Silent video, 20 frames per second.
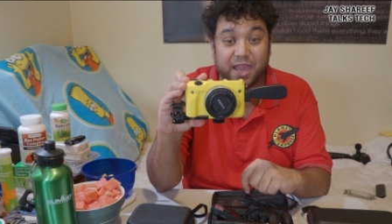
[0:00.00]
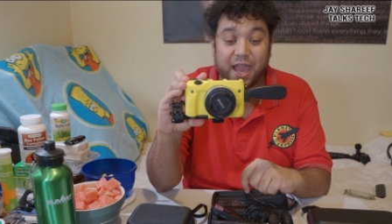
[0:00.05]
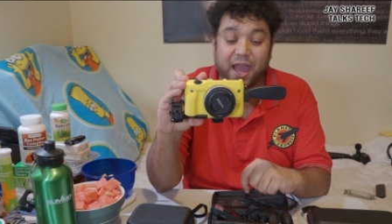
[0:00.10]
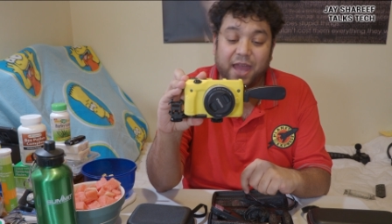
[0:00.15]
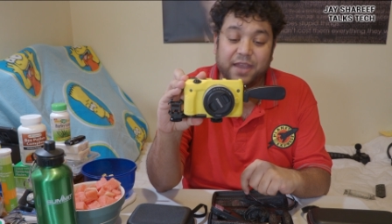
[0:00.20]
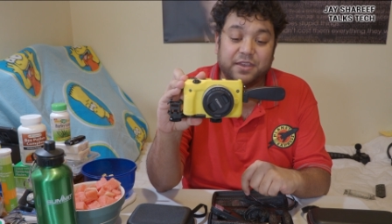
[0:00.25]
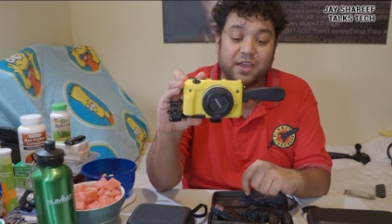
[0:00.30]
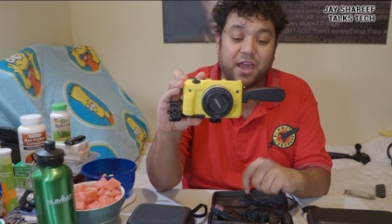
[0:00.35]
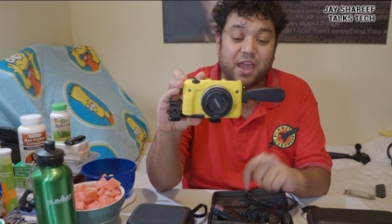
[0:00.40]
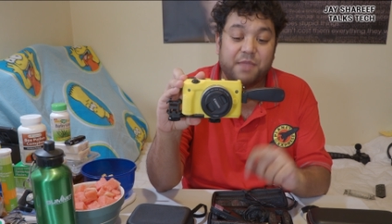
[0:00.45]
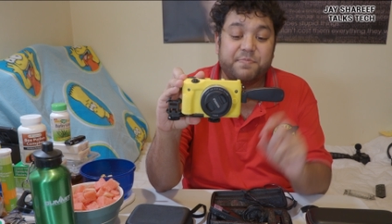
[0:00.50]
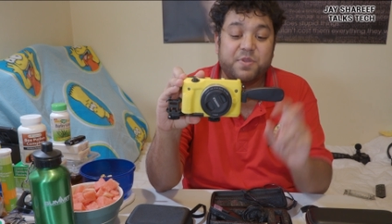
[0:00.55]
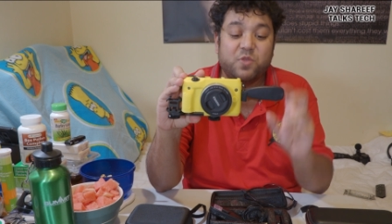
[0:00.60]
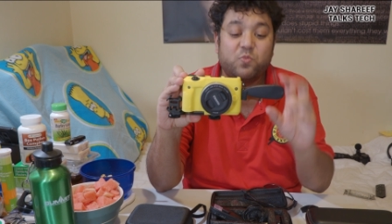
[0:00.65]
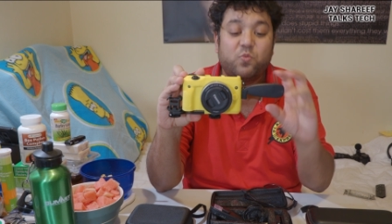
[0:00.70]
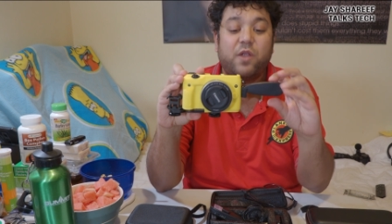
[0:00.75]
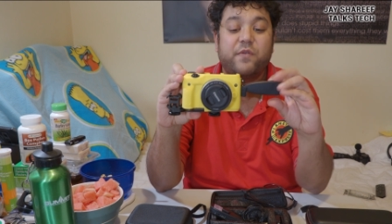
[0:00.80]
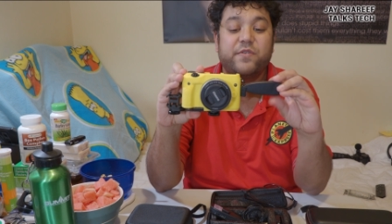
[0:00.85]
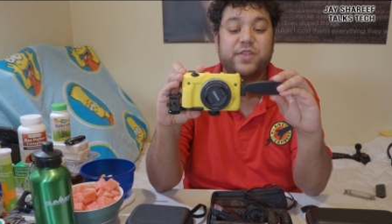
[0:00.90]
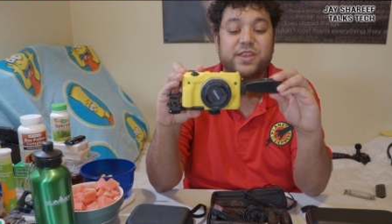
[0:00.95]
and I'd be
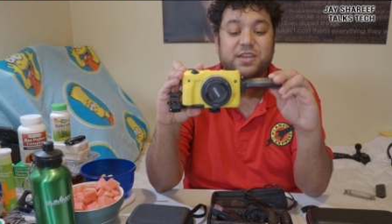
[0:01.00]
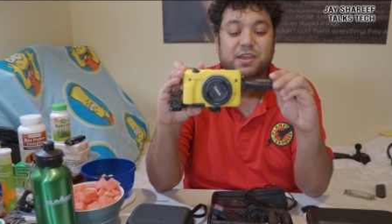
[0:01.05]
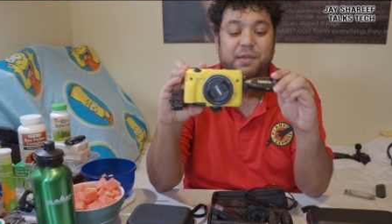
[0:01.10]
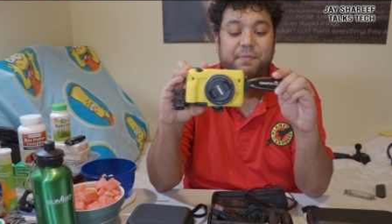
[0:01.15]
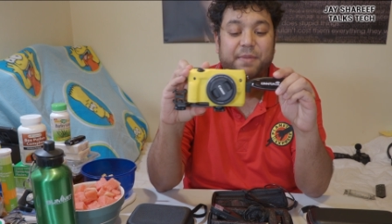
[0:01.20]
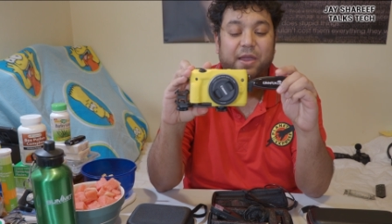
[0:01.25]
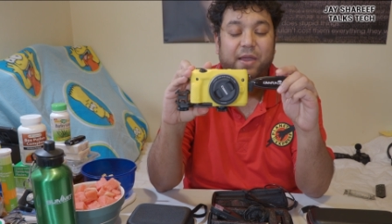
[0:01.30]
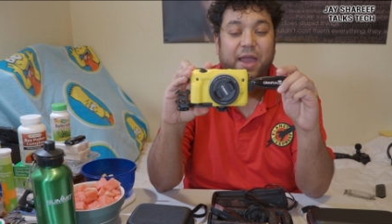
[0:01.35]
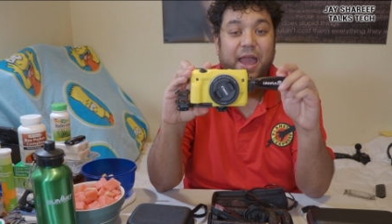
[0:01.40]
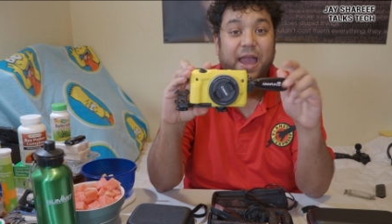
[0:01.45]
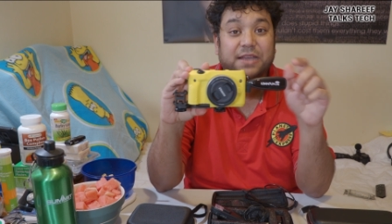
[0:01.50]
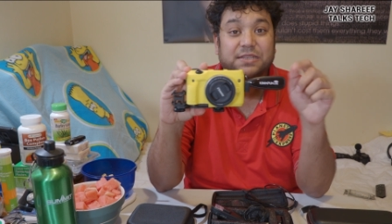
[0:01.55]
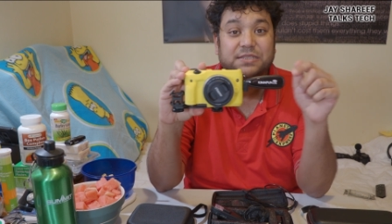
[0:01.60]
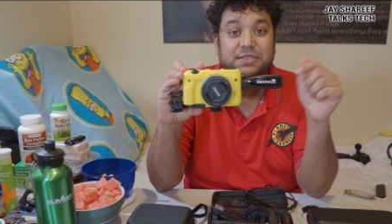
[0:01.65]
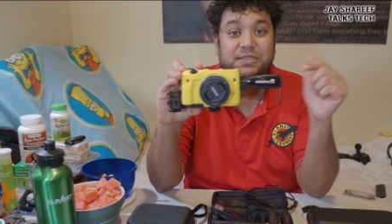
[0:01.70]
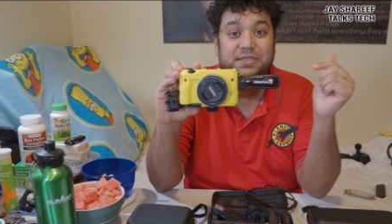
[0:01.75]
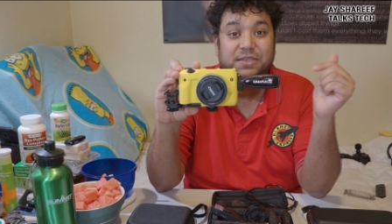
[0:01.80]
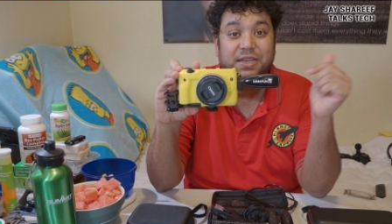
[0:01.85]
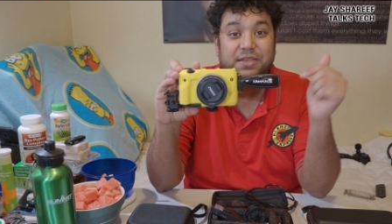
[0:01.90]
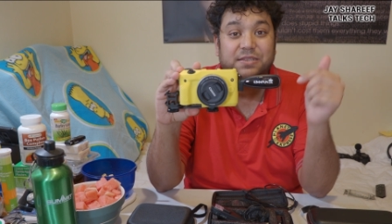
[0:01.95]
worried about
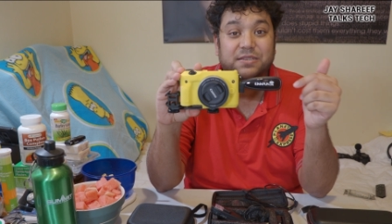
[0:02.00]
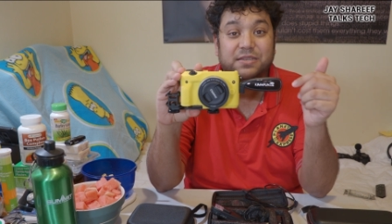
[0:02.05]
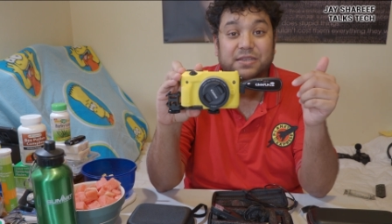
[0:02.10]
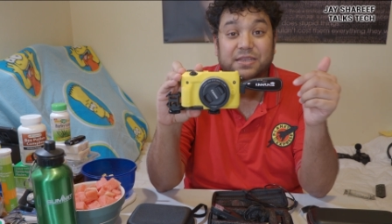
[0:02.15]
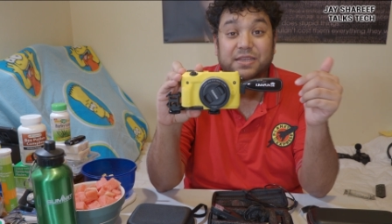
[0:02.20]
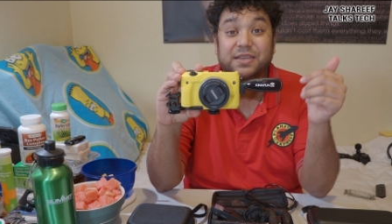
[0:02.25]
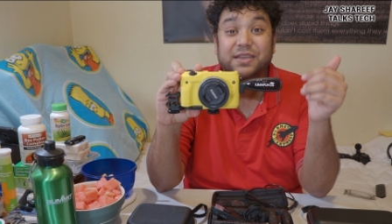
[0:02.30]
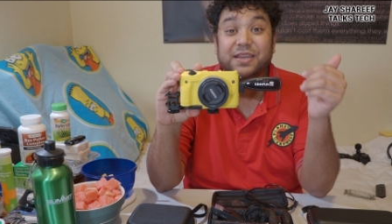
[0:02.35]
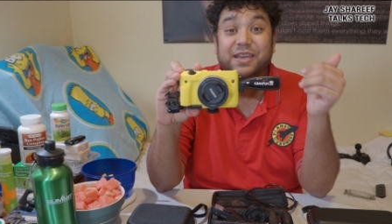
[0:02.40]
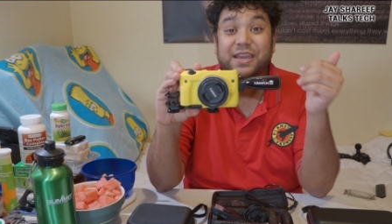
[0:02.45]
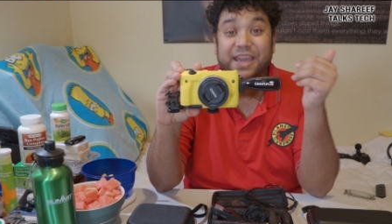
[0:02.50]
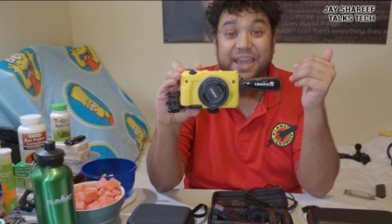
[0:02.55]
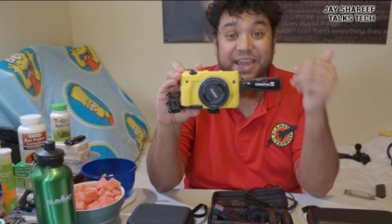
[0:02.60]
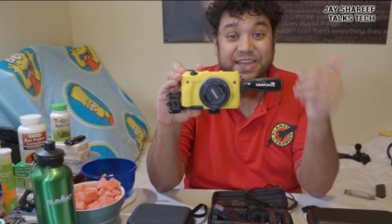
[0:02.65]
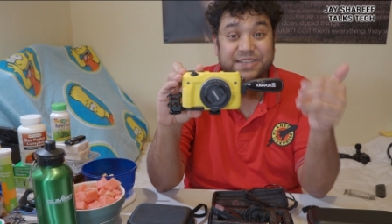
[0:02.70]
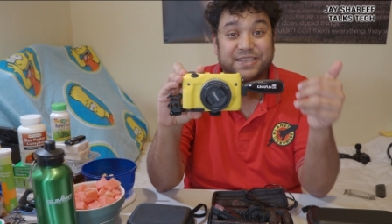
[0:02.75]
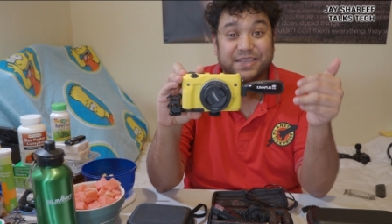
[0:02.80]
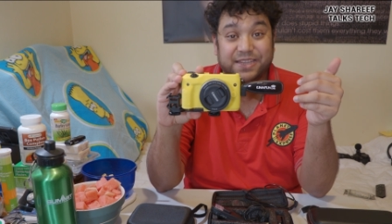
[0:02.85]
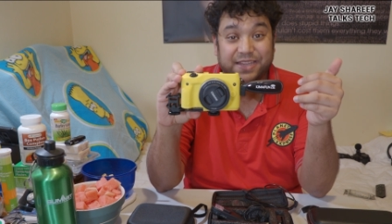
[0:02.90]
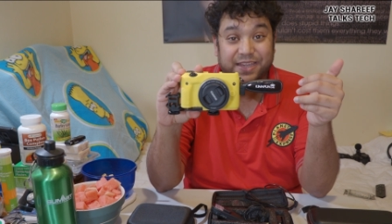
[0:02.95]
accidentally
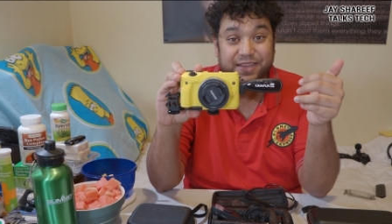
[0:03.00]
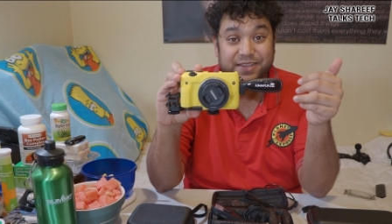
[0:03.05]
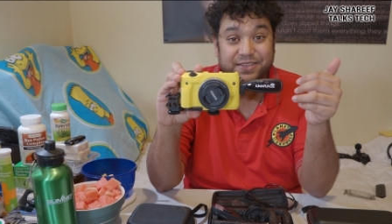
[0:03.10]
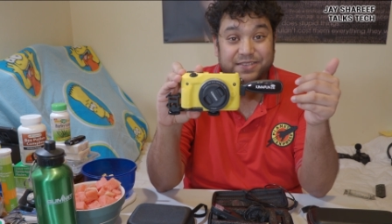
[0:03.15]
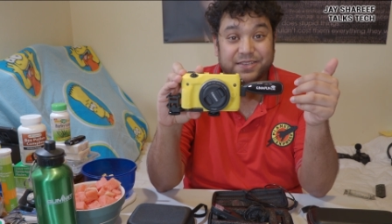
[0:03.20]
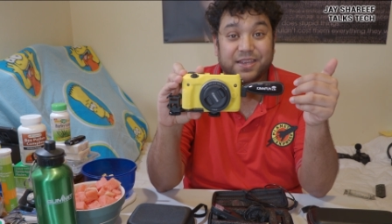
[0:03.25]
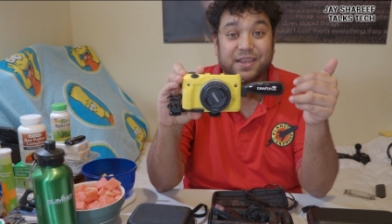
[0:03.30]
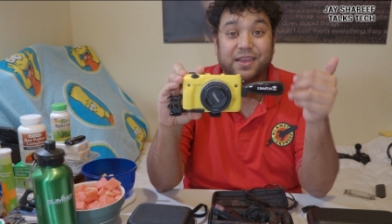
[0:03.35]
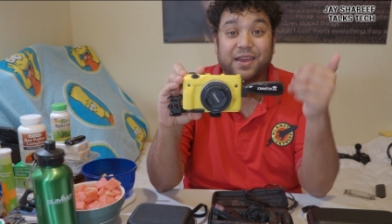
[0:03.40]
hitting it